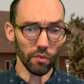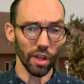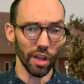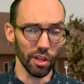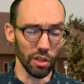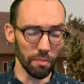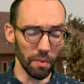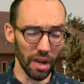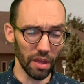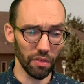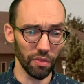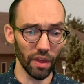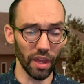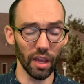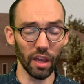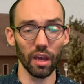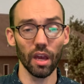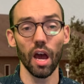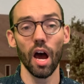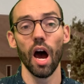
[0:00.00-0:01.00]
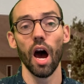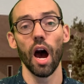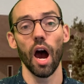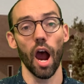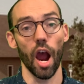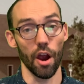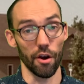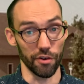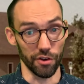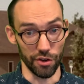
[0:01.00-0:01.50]
And you might think,
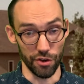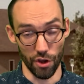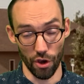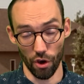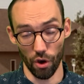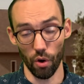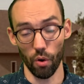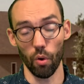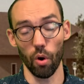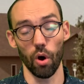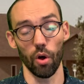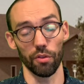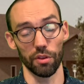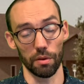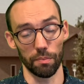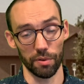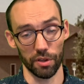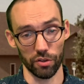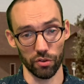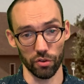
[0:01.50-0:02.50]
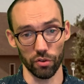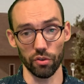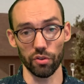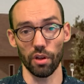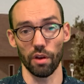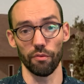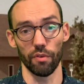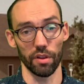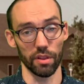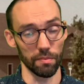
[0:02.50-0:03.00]
I already know all the epistles,
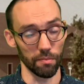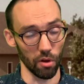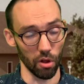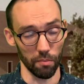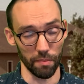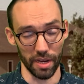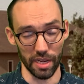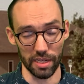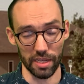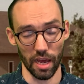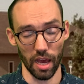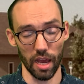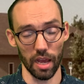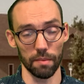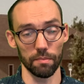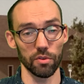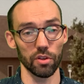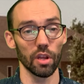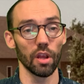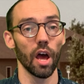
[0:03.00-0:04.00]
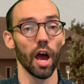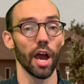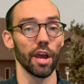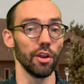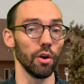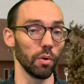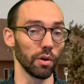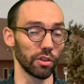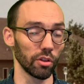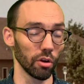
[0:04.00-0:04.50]
I've read them all many times, I
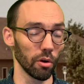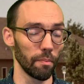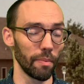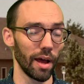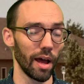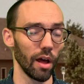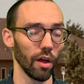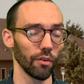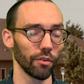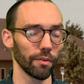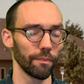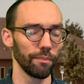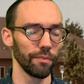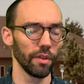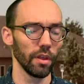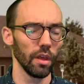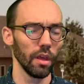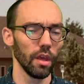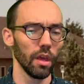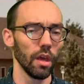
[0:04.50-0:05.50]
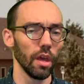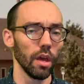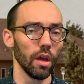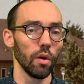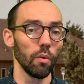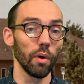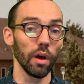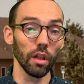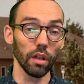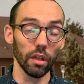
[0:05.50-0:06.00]
know what they're about.
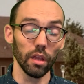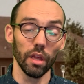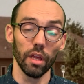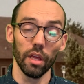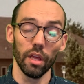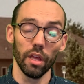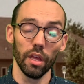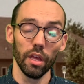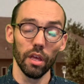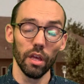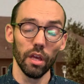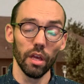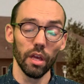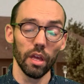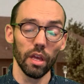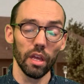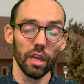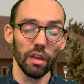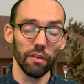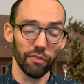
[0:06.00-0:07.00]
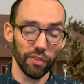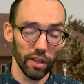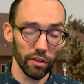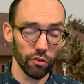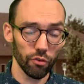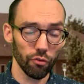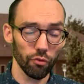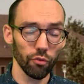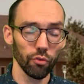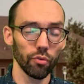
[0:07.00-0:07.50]
Well, if that's
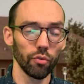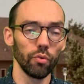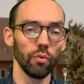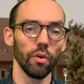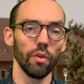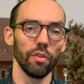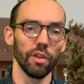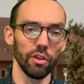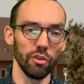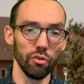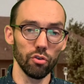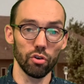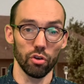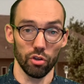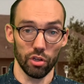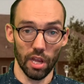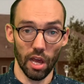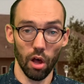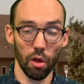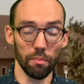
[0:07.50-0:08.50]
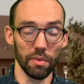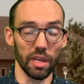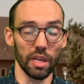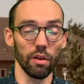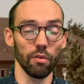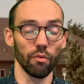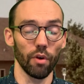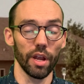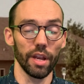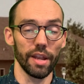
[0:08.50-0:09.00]
true, then you could tell me
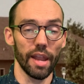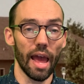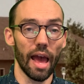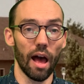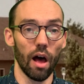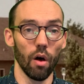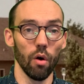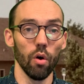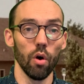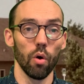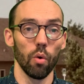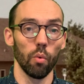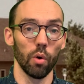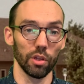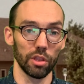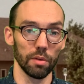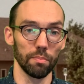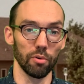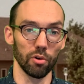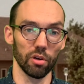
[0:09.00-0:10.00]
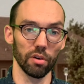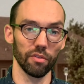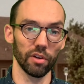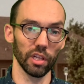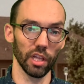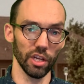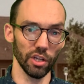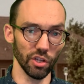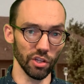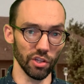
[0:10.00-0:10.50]
right now what the book of
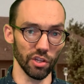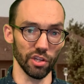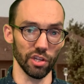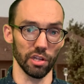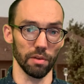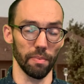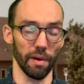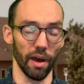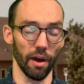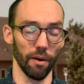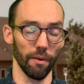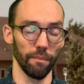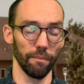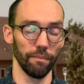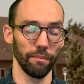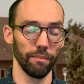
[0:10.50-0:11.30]
Galatians is about.